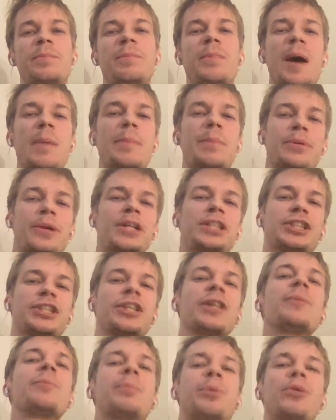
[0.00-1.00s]

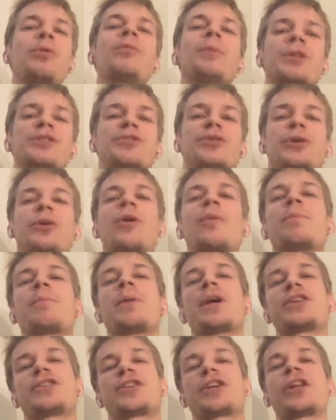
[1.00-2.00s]
operational improvements. So you're
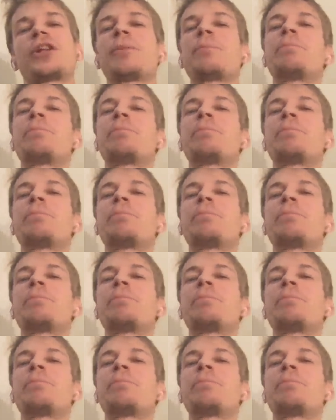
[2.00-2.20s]
basically